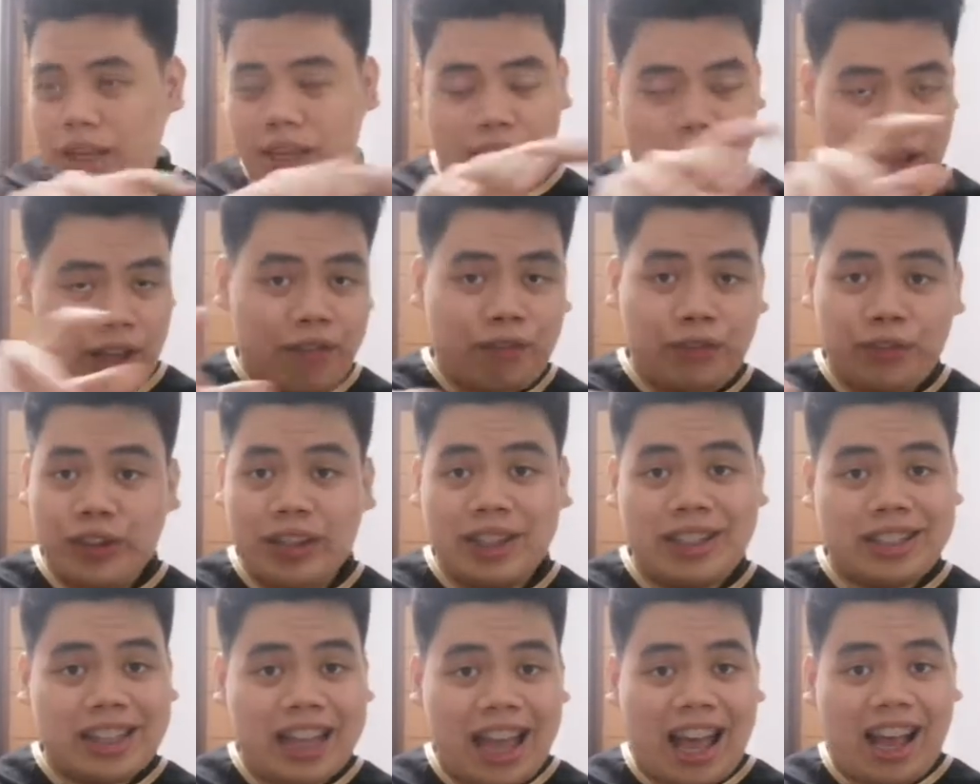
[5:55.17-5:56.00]
every
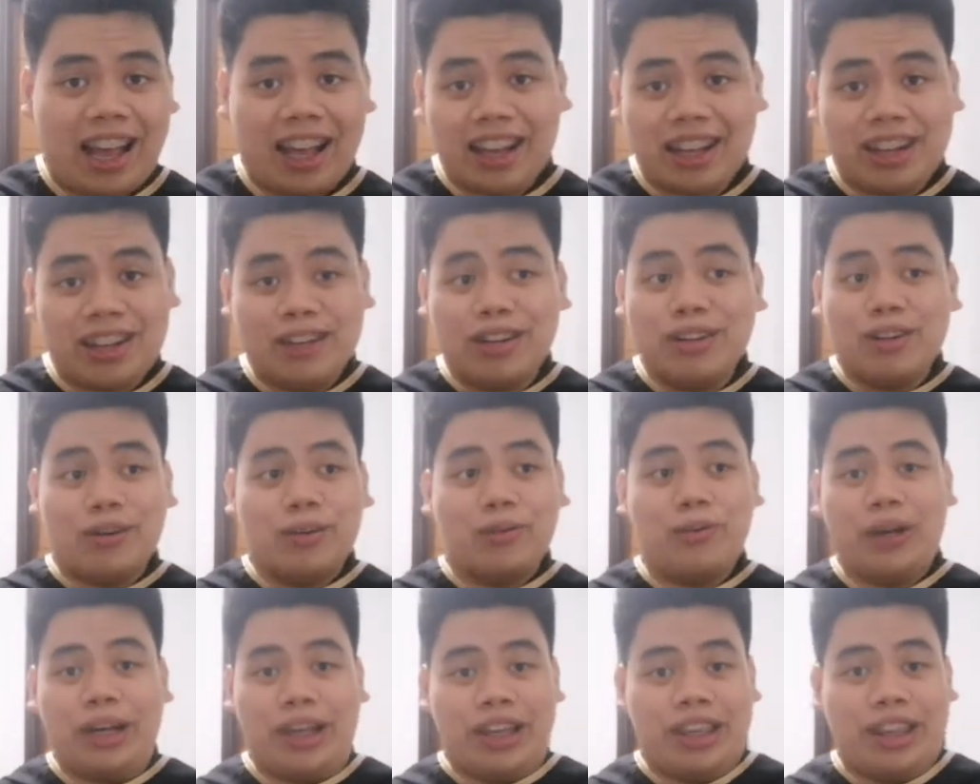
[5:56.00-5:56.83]
attack
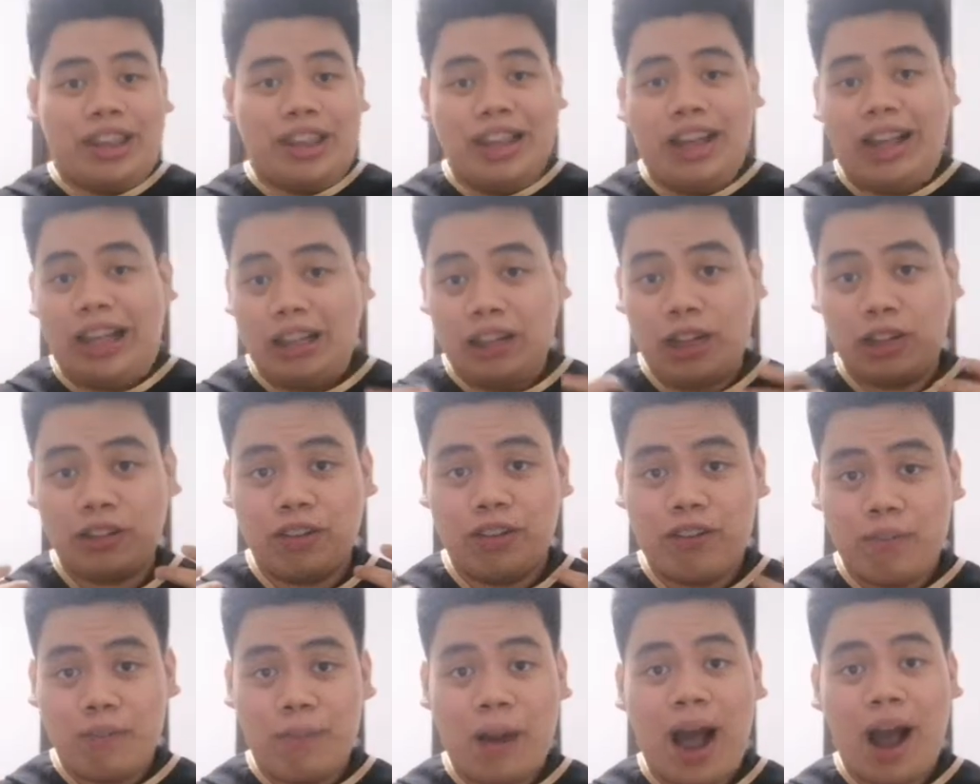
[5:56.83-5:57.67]
with a lot
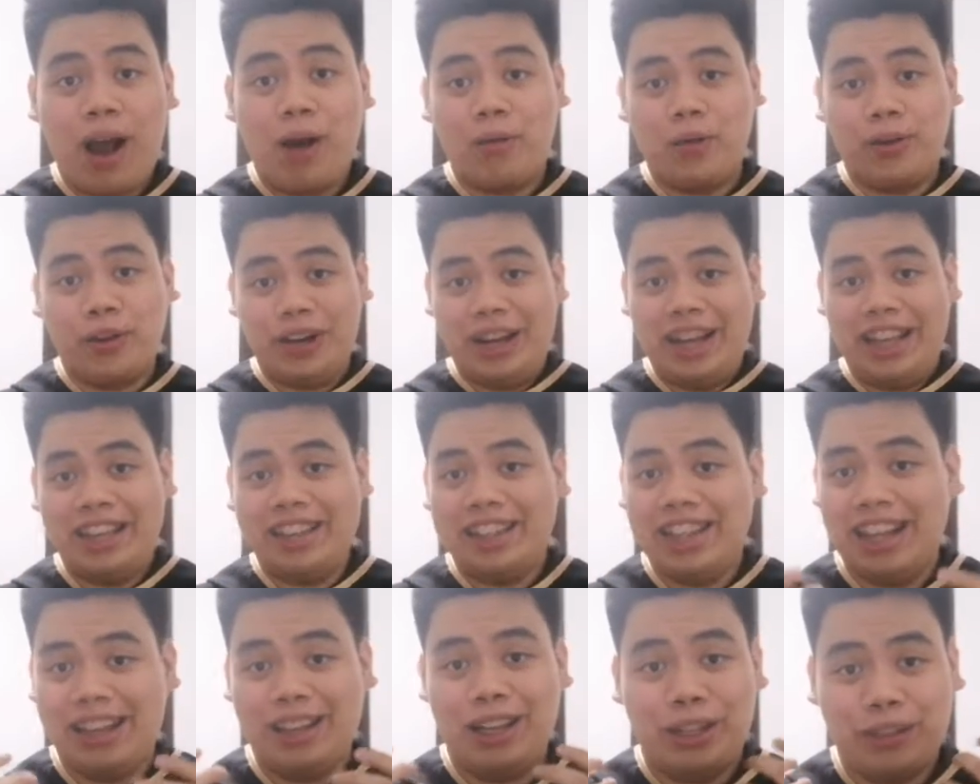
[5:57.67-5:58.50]
of power and
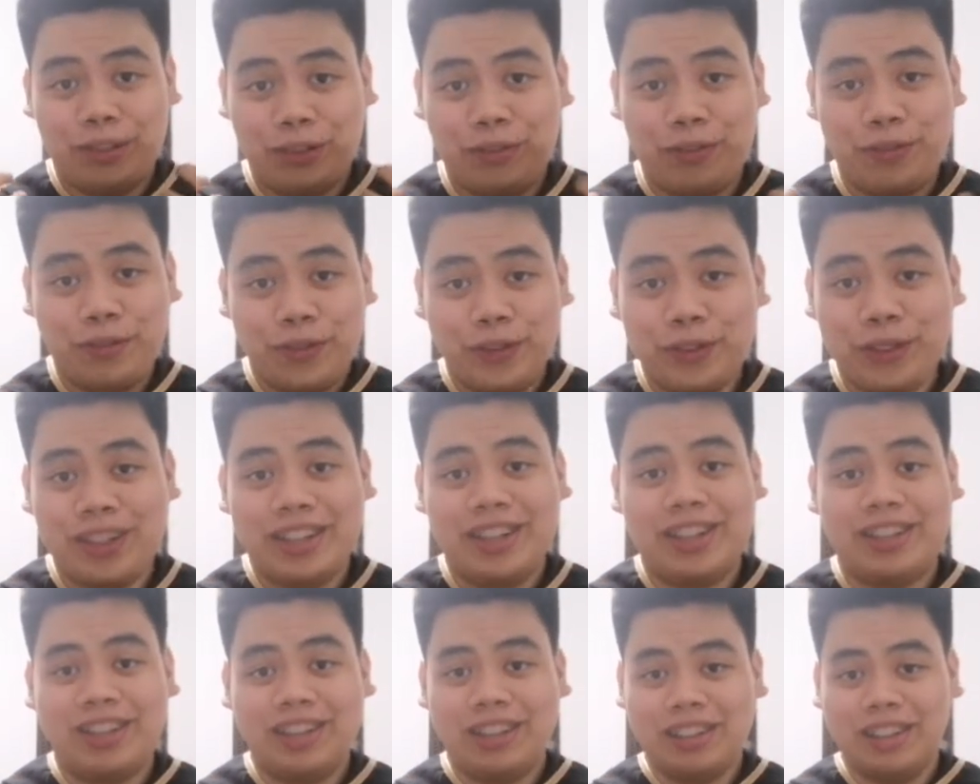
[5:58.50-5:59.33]
a lot of
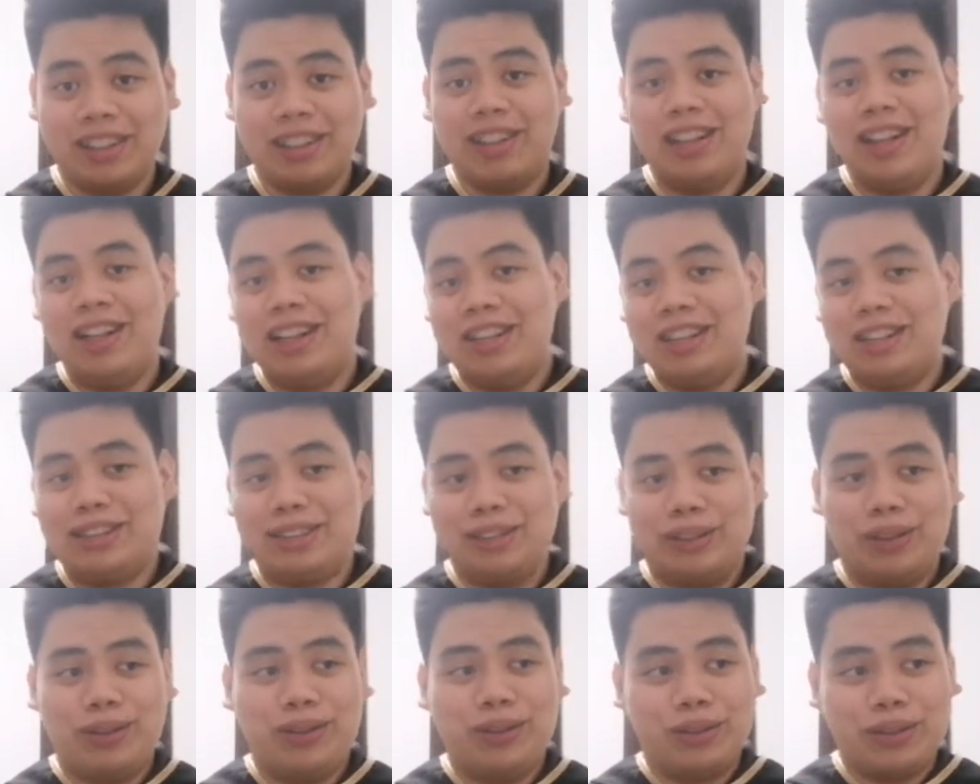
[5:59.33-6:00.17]
critical.
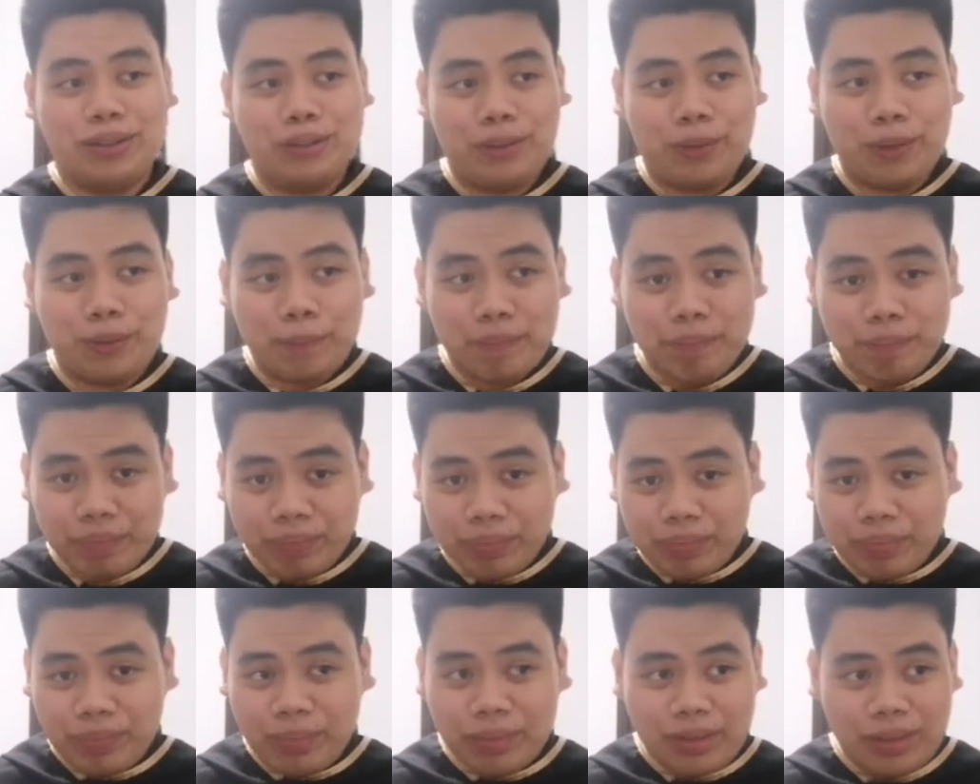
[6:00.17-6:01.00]
So
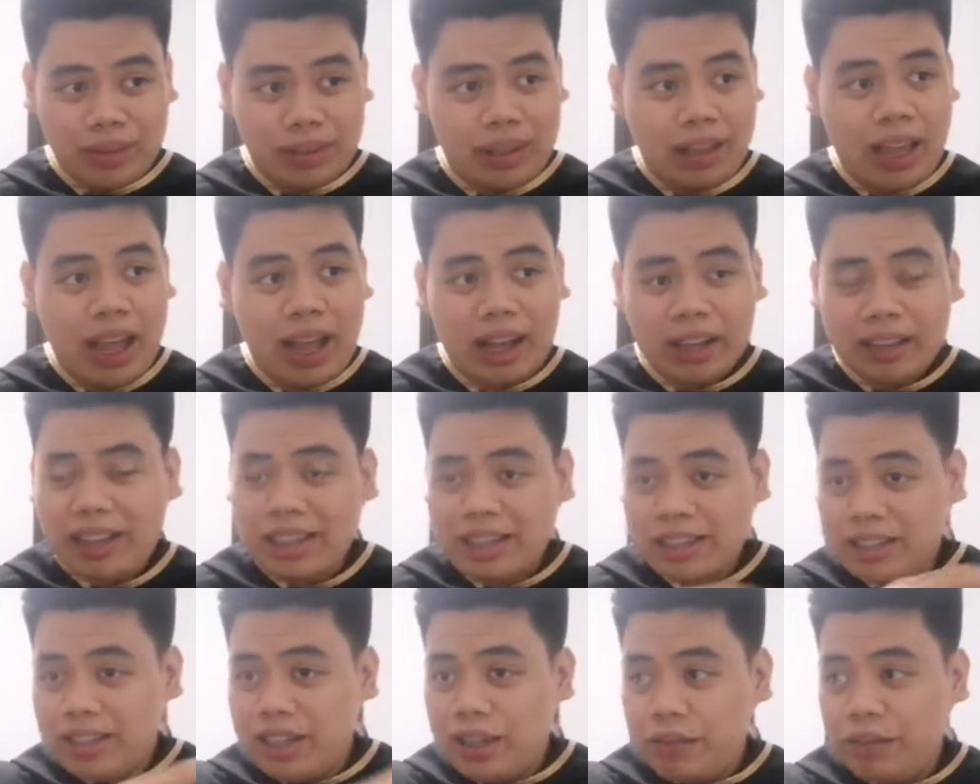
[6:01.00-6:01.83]
yeah,
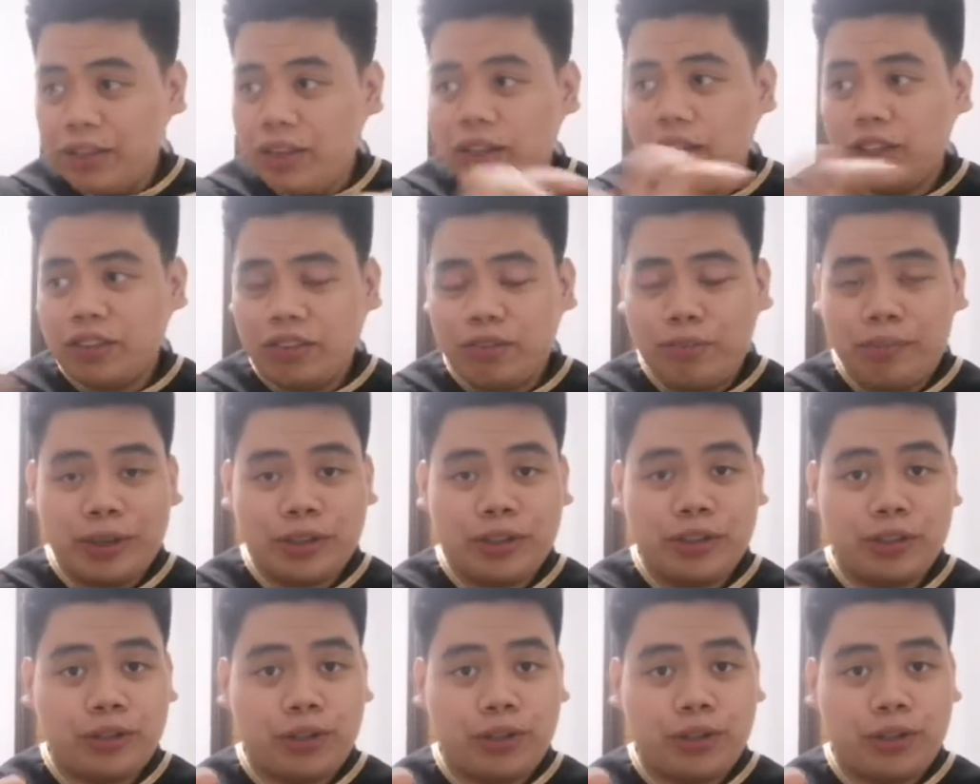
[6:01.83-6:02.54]
that's giving a lot of pressure